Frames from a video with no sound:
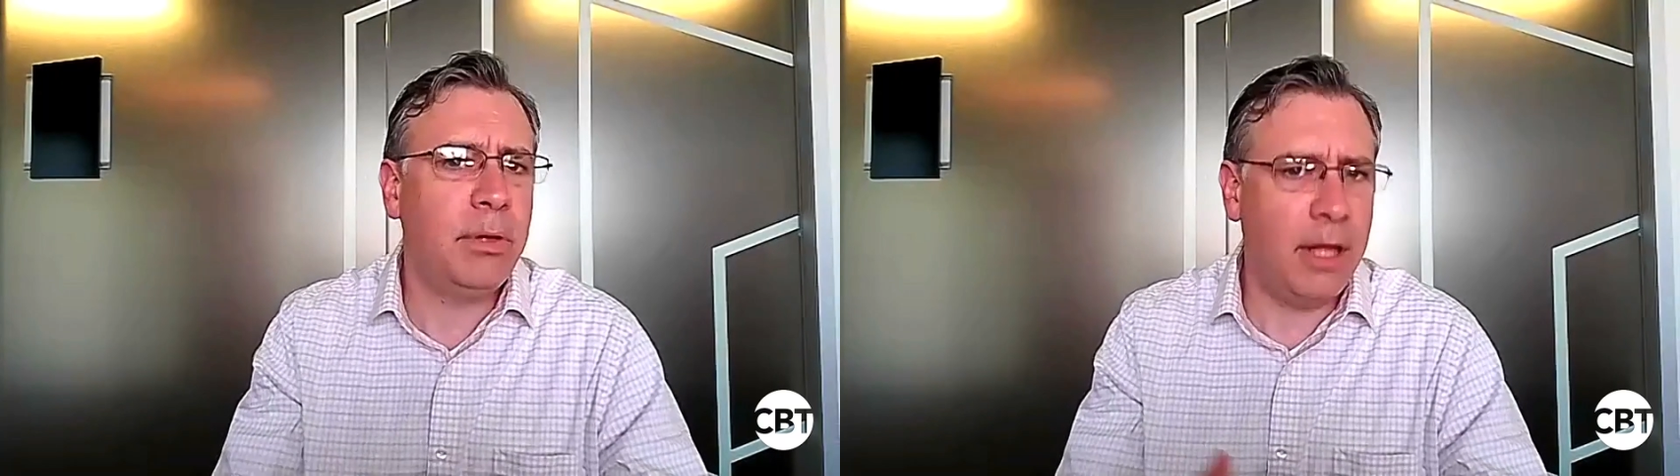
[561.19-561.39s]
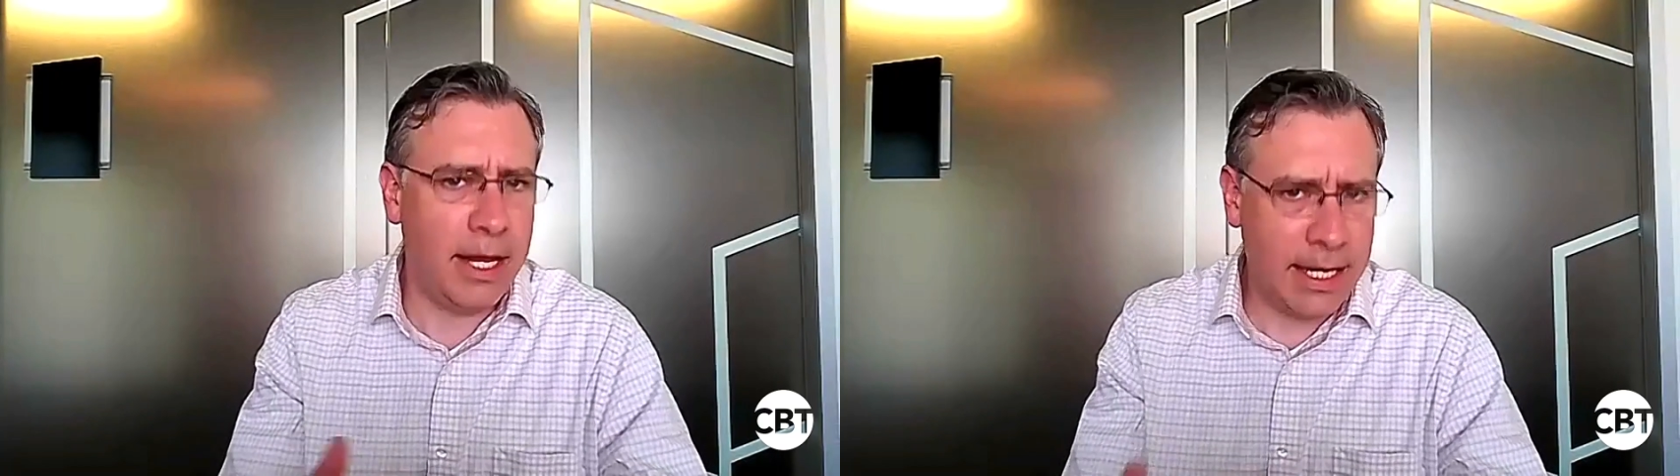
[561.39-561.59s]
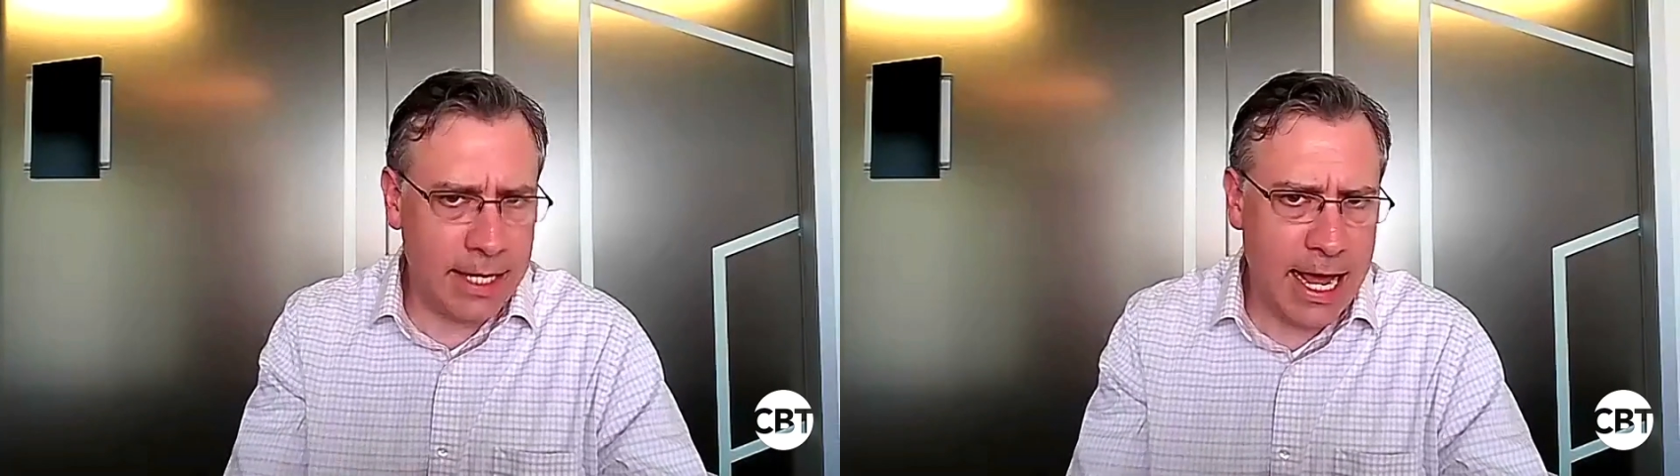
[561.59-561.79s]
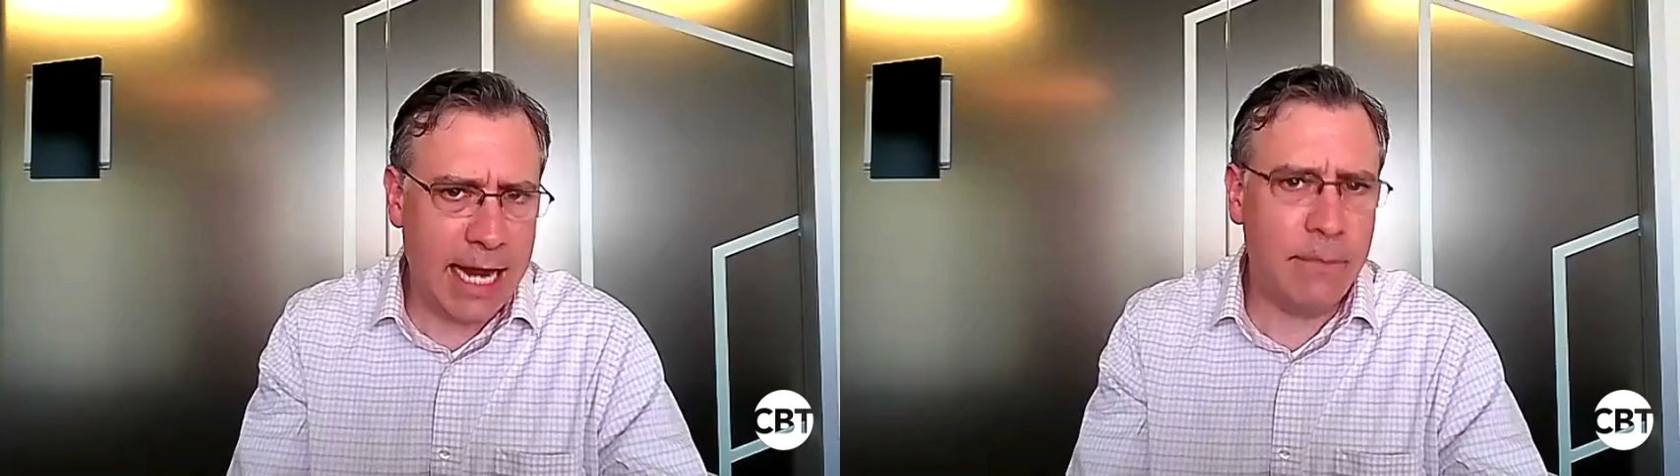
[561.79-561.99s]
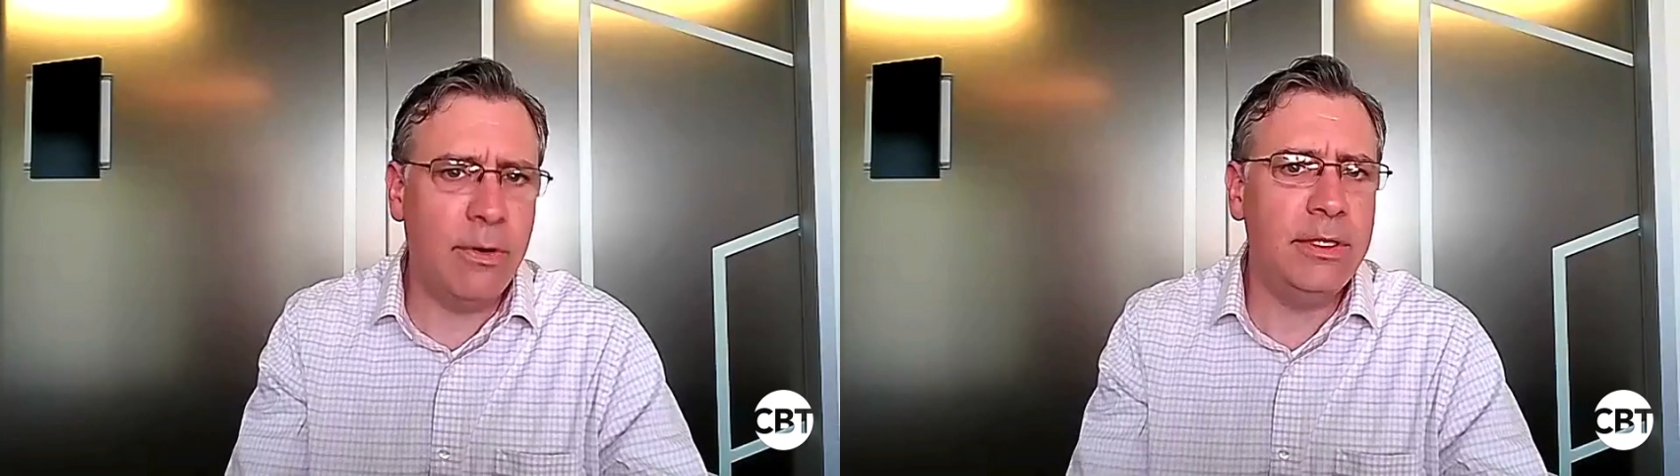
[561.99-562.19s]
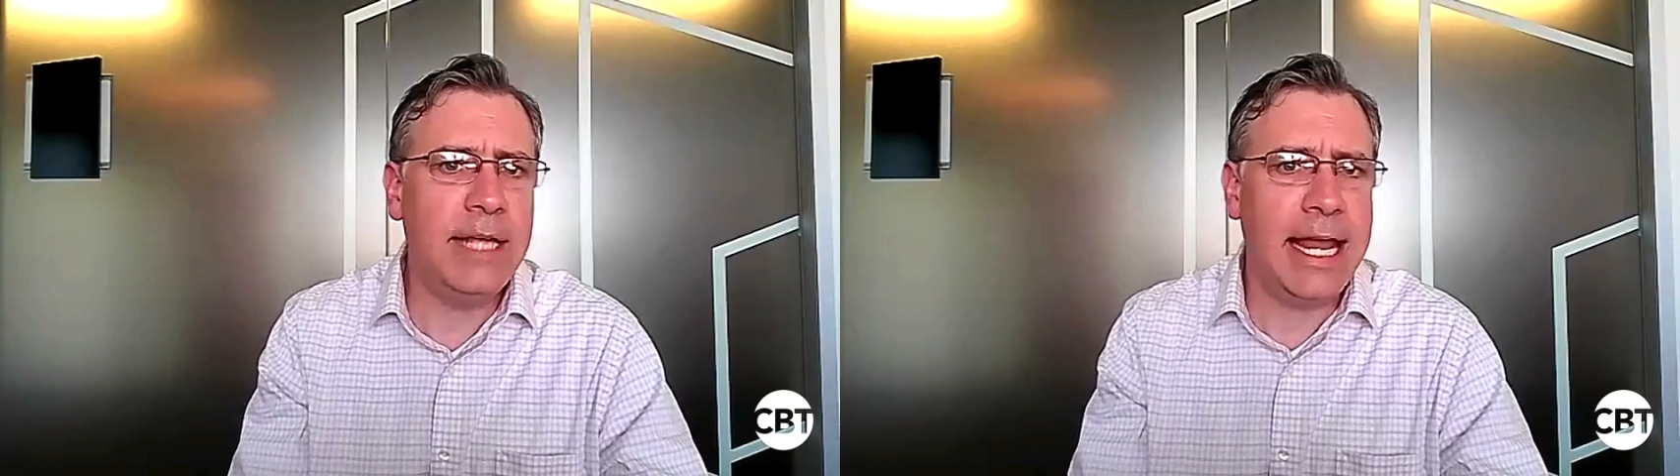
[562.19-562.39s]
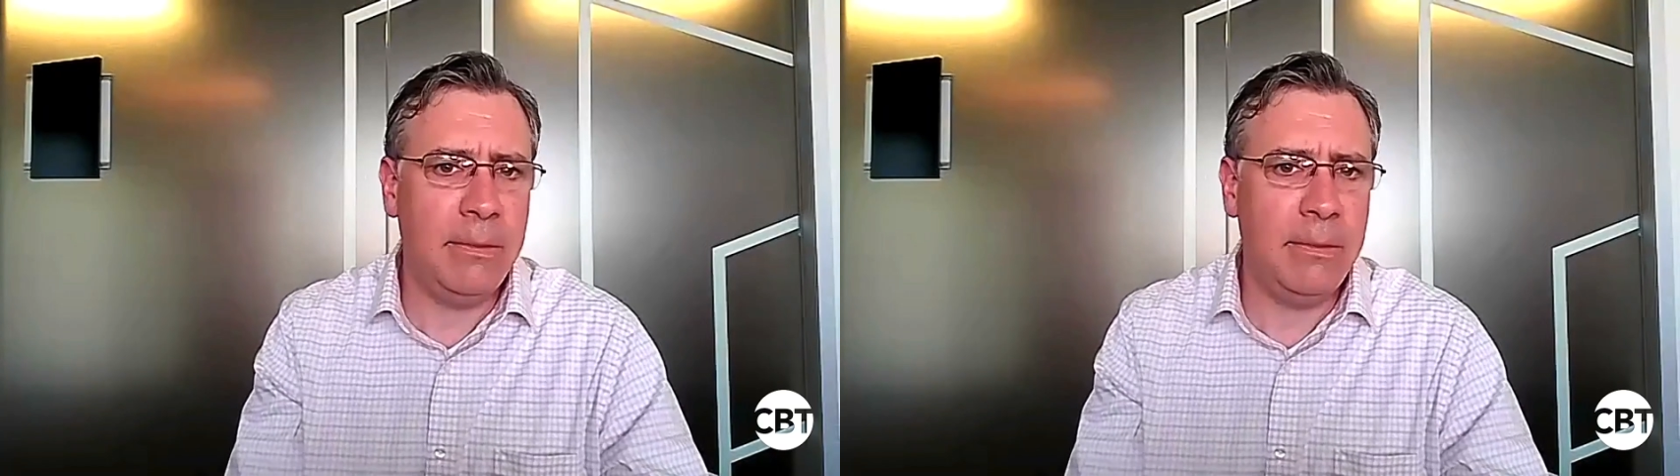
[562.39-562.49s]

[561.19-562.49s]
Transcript: plug-in hybrids, mm-hmm.